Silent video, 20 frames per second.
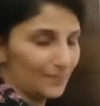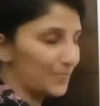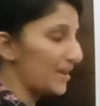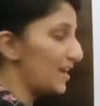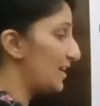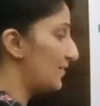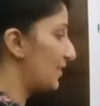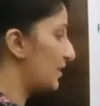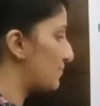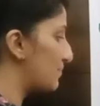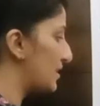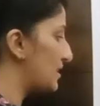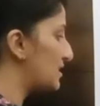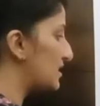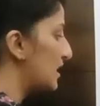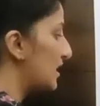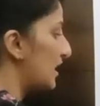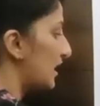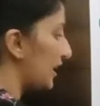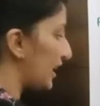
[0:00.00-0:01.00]
That means
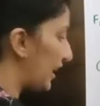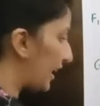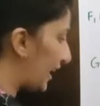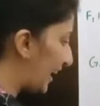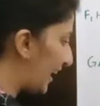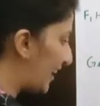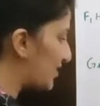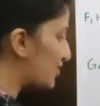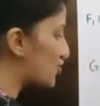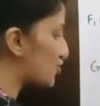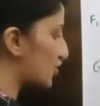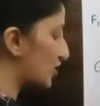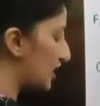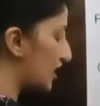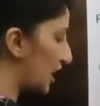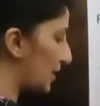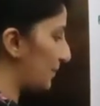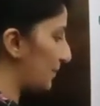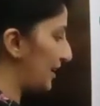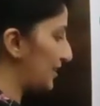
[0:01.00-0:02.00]
each
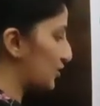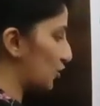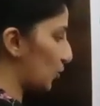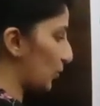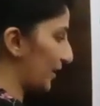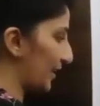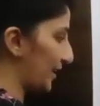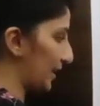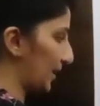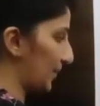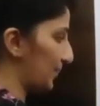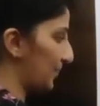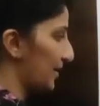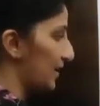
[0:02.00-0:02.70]
gamete over here,